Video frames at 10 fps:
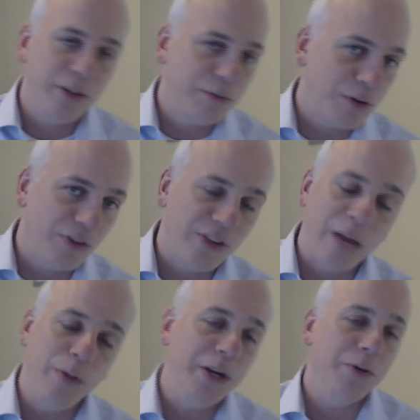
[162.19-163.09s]
in the first
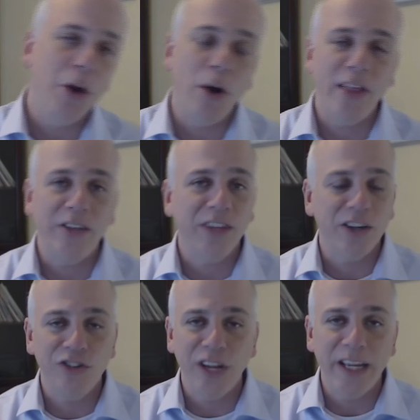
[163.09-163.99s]
line. We don't know how that's
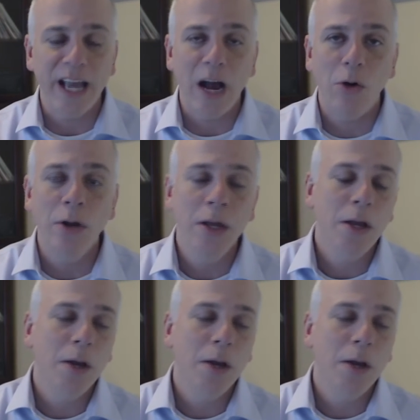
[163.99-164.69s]
going to shake out.